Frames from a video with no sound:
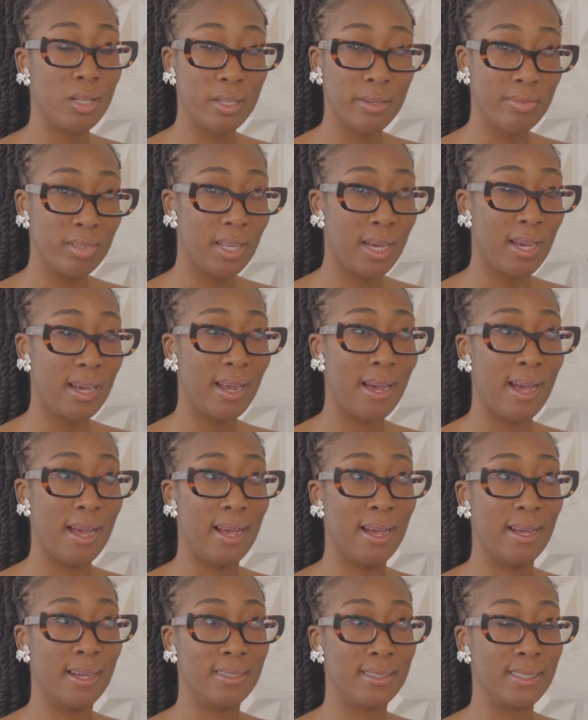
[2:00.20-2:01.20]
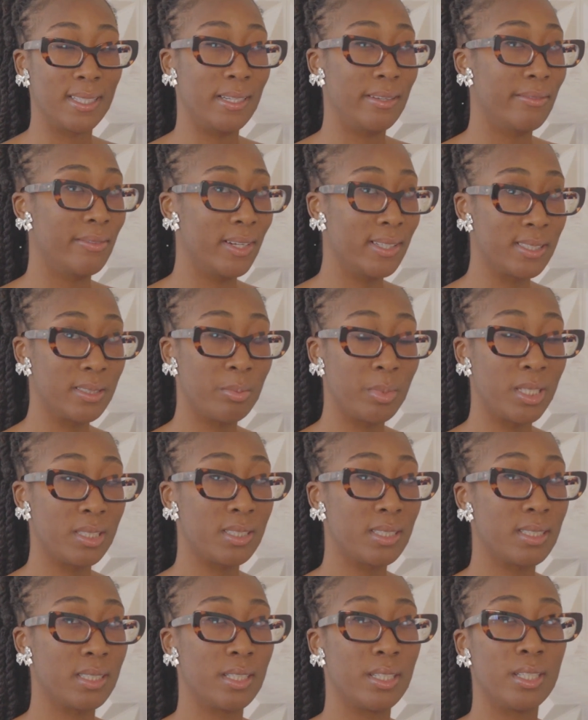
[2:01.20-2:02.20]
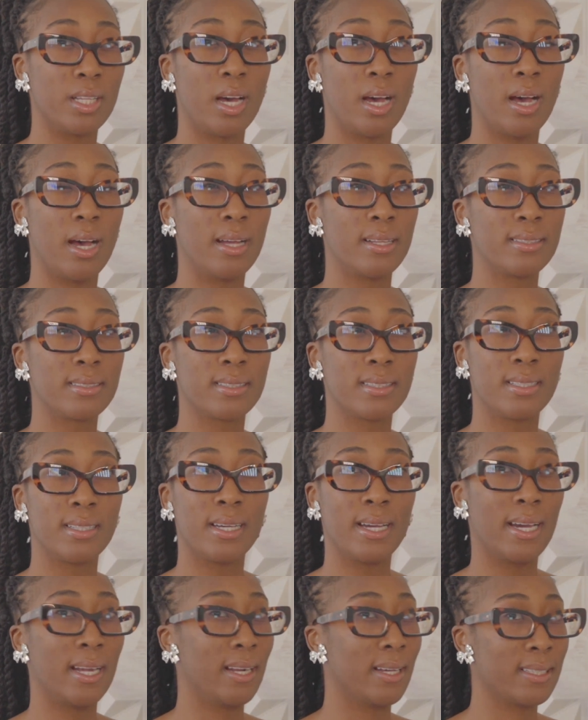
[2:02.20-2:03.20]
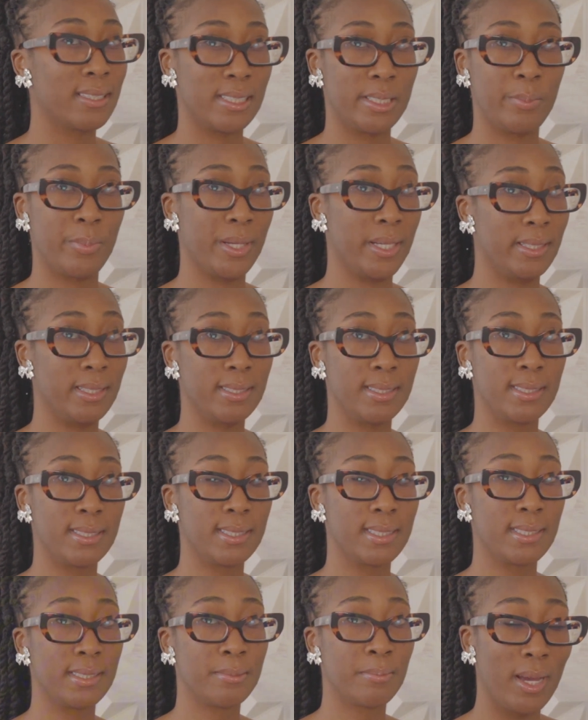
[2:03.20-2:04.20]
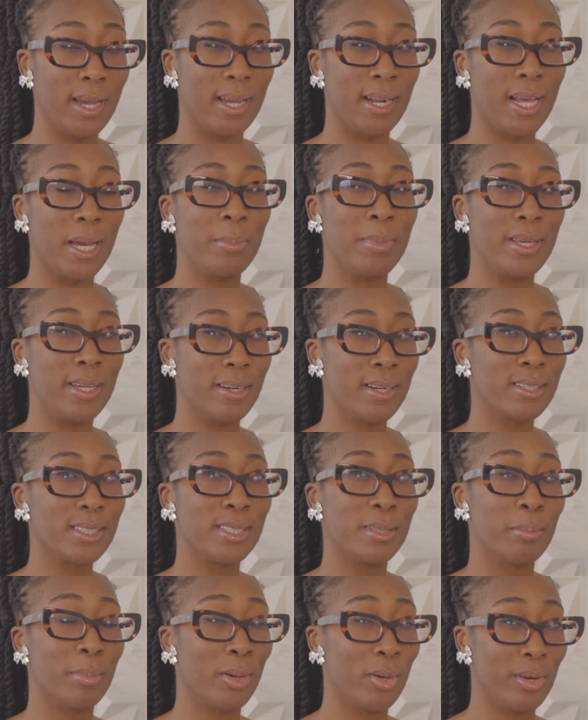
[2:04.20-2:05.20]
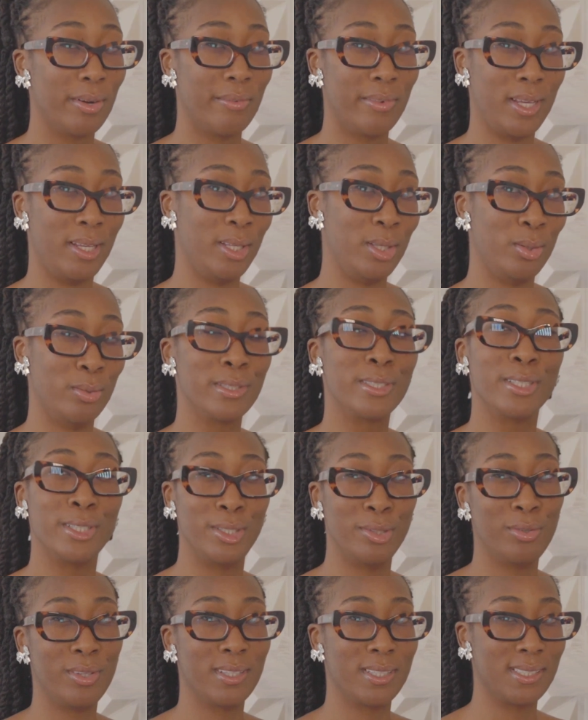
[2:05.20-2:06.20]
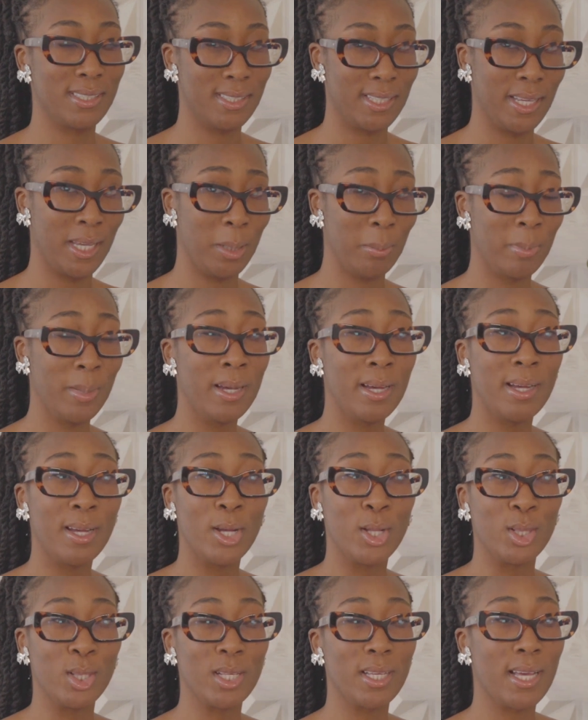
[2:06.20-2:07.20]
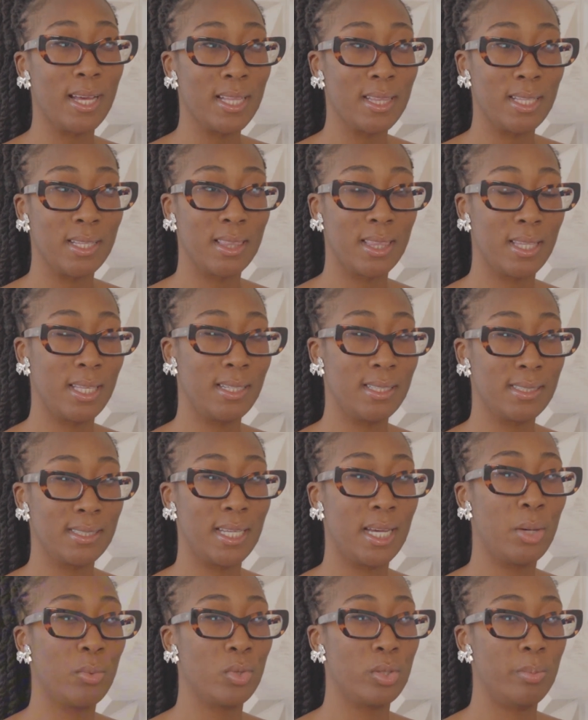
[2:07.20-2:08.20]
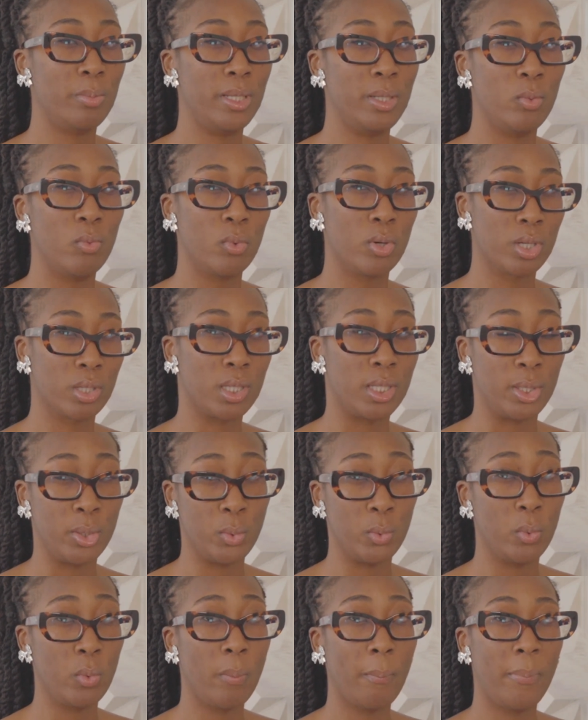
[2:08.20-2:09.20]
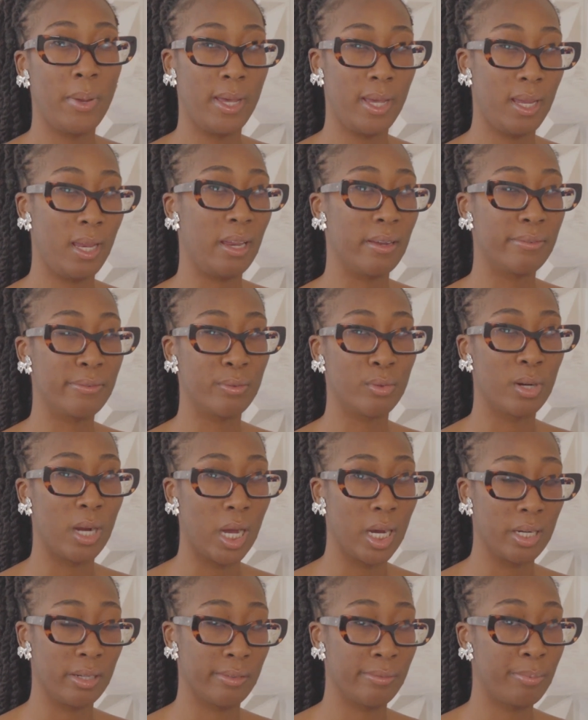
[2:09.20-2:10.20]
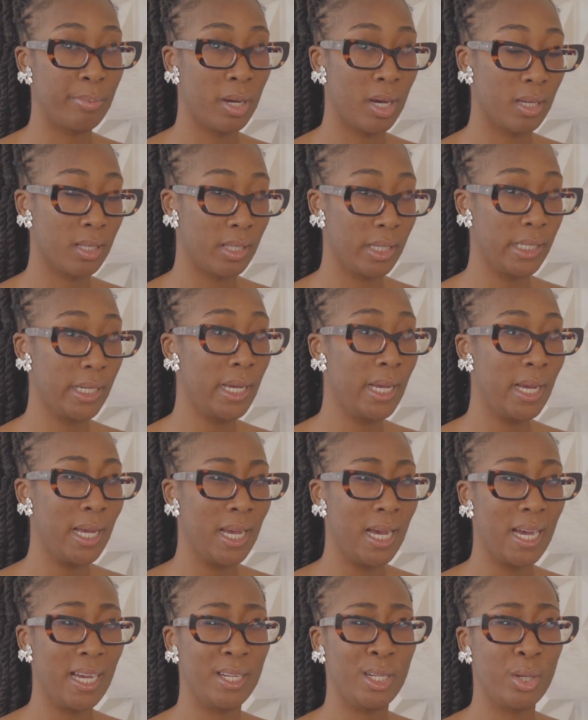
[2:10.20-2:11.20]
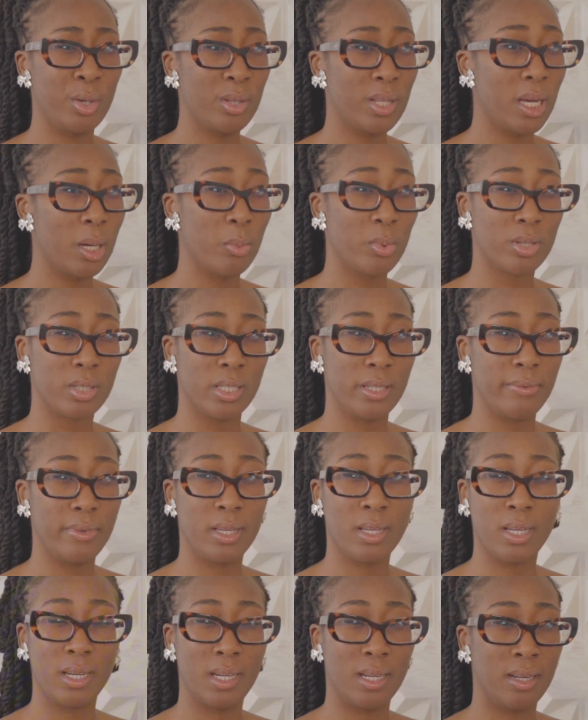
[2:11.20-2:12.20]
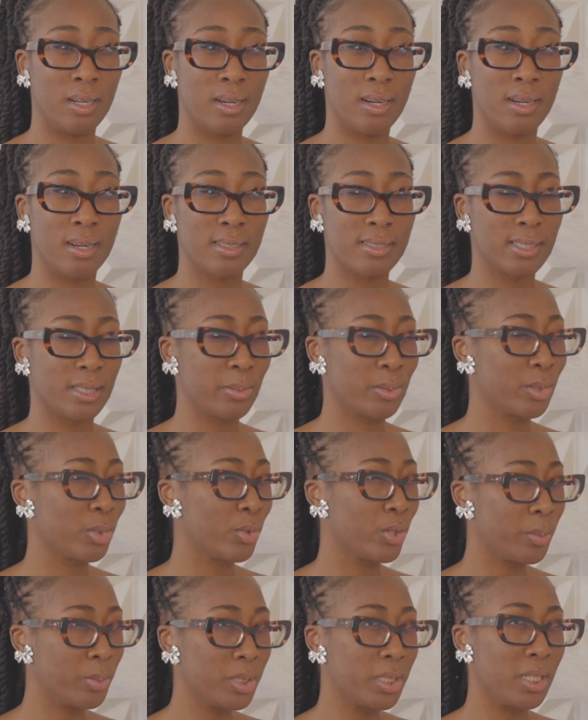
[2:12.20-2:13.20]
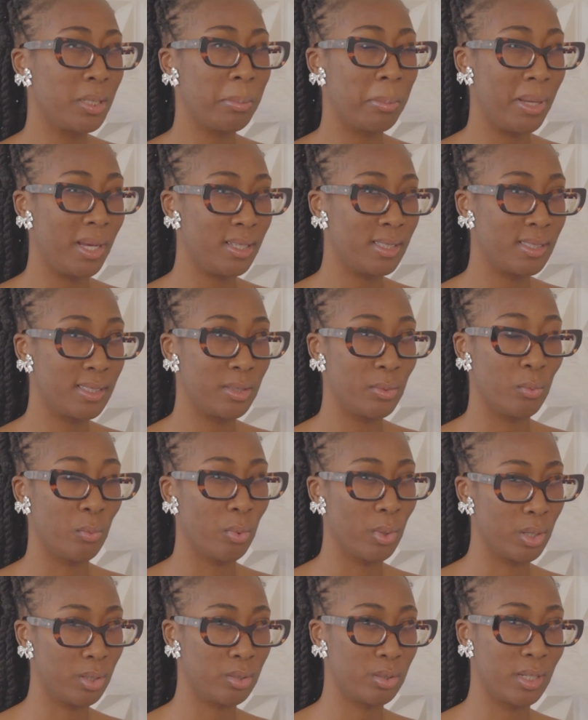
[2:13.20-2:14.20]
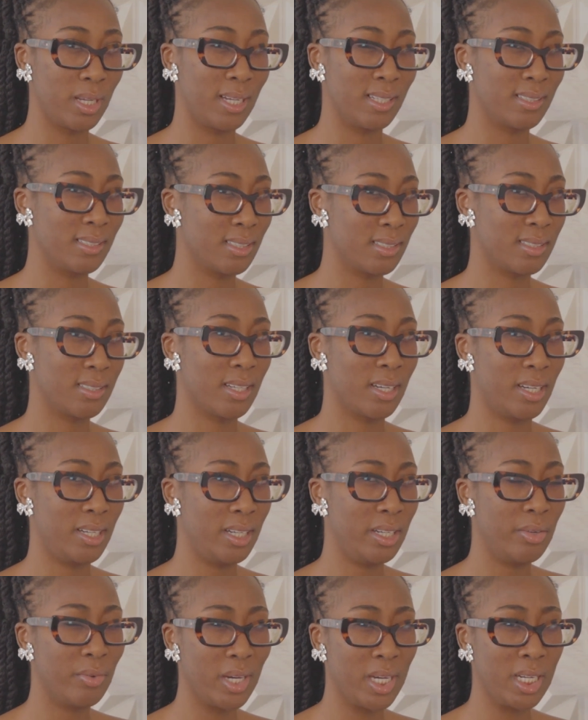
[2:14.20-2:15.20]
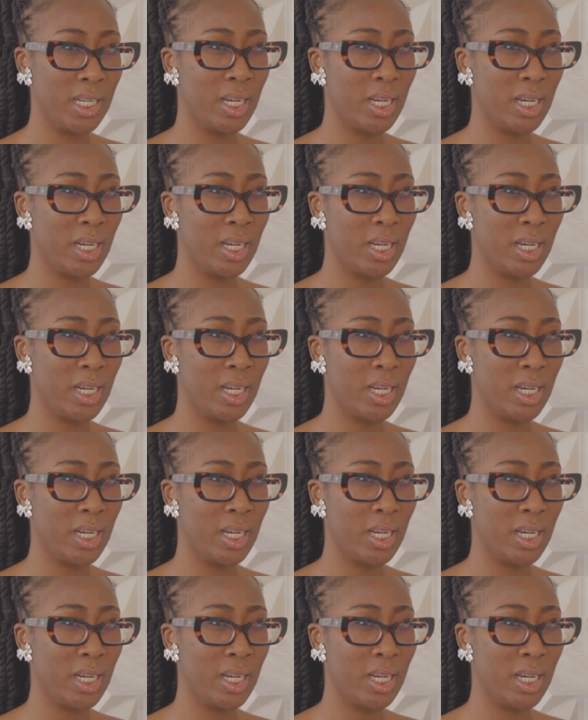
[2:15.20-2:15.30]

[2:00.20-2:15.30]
of that as investments, not an expense. And I'm here to motivate you to do the same. Look at the things that would be worth you paying for out of pocket. I know that we're living in a subscription-based world and society right